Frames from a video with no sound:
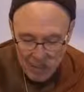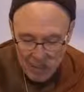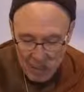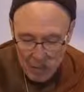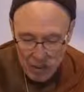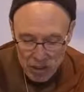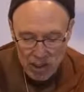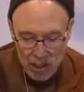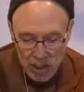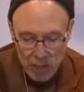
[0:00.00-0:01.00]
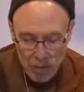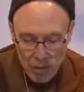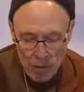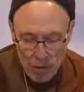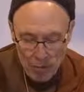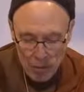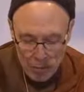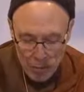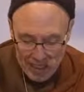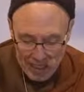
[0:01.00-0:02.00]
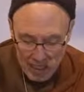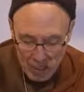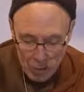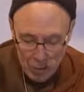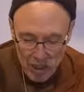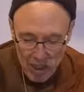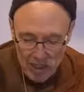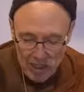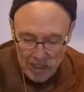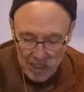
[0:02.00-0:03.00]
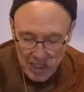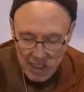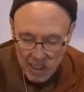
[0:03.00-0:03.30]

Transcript: Then we'll just jump through them. By sensual lust,